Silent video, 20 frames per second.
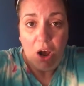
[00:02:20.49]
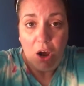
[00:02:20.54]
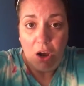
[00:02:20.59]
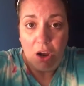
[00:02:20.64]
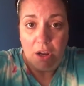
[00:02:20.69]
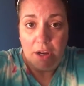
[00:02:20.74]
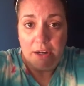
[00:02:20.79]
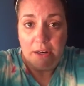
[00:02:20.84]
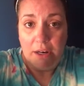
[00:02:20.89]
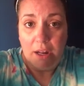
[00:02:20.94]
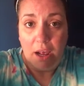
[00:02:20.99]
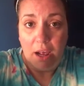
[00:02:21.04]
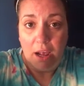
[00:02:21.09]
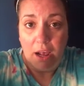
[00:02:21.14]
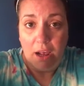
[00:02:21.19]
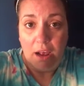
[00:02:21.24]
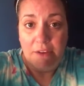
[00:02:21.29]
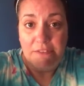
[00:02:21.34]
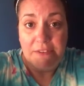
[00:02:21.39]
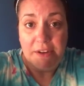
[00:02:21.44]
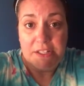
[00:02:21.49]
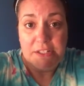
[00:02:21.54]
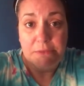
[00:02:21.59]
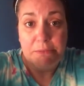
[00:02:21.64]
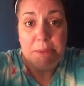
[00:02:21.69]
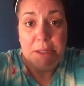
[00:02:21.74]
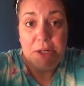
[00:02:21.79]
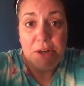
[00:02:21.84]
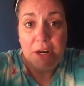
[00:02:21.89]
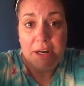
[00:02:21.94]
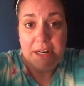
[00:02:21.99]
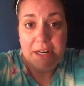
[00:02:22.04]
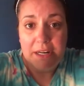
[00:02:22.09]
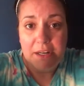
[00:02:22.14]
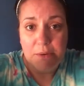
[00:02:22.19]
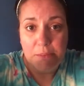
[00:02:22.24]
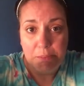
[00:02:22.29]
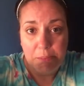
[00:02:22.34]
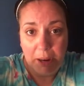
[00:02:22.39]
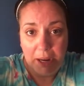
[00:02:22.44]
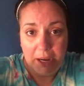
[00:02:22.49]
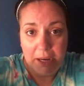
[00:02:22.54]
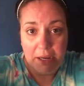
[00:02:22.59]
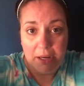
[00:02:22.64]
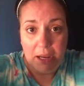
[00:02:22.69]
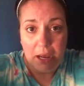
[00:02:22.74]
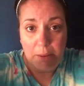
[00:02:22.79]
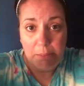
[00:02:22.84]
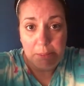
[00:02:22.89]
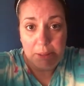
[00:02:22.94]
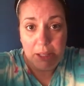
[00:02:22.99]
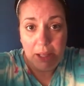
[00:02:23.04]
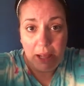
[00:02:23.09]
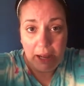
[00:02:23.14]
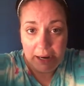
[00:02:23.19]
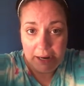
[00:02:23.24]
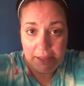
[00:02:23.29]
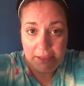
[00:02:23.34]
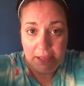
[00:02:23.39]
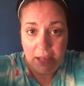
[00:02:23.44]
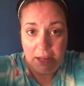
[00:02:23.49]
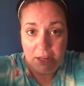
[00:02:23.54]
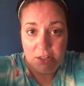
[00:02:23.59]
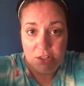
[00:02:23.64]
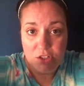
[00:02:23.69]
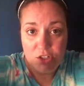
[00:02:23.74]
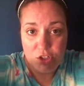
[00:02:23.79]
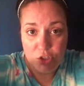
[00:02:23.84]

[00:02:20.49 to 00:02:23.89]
on effective peer editing by applying that